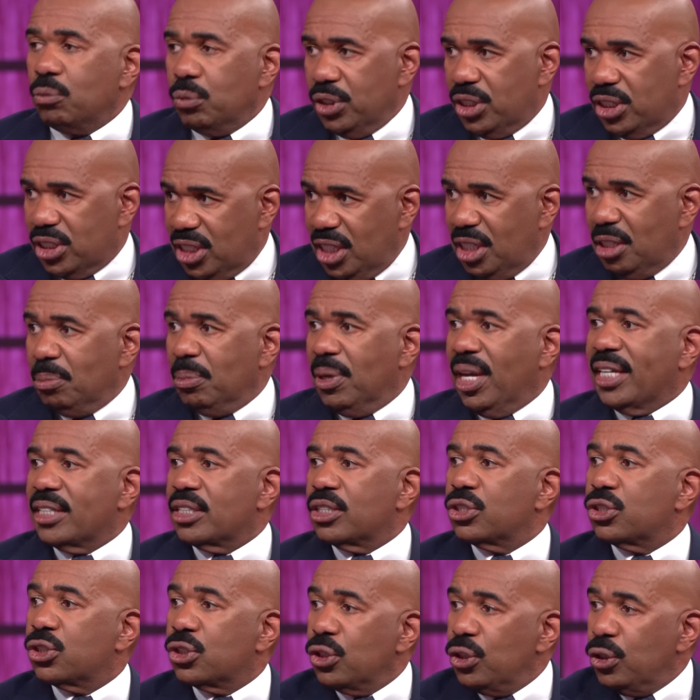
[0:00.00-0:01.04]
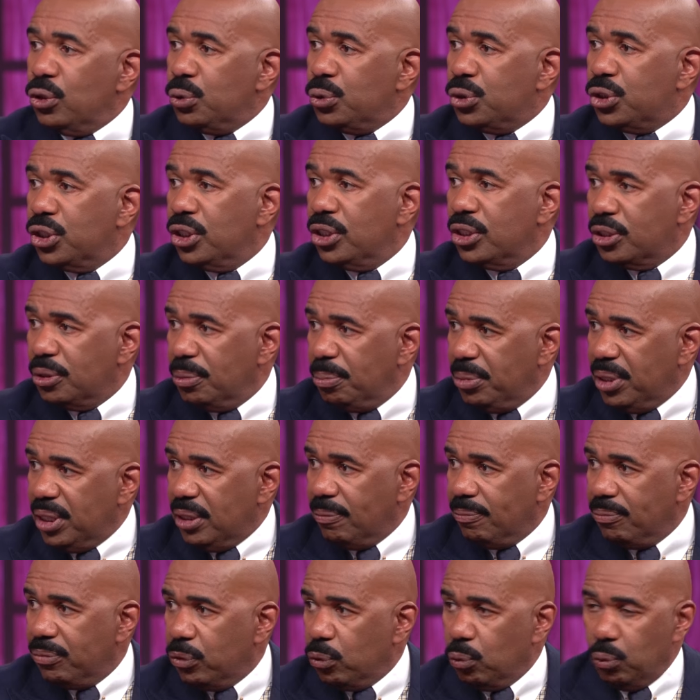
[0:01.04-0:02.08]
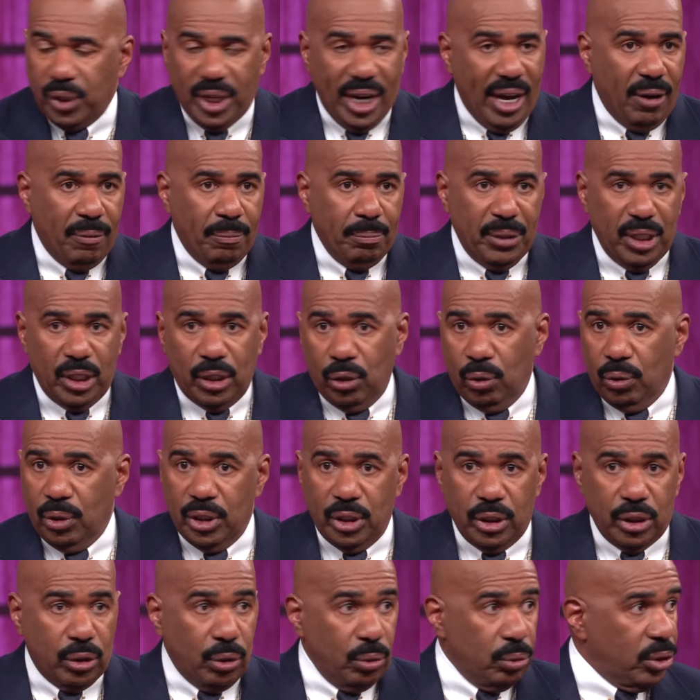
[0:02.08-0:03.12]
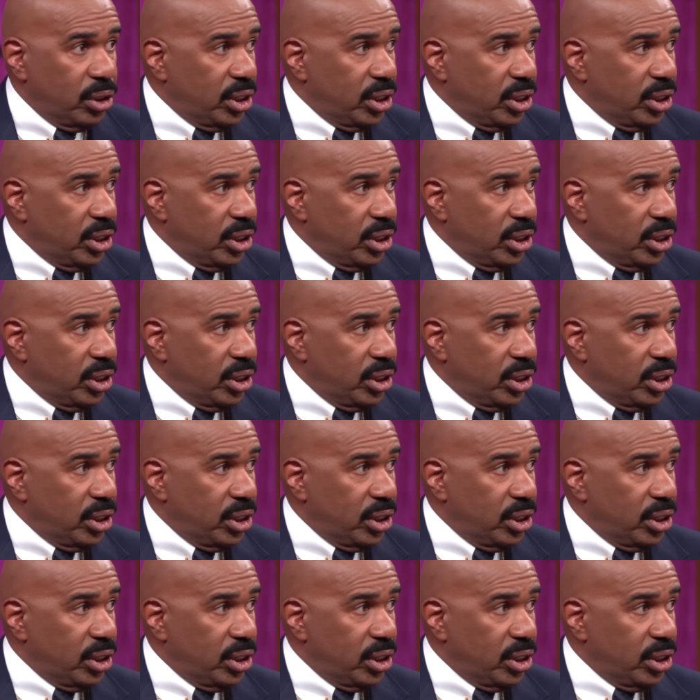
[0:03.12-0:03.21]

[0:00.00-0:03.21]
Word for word: would seem like the solution to me without me going to school.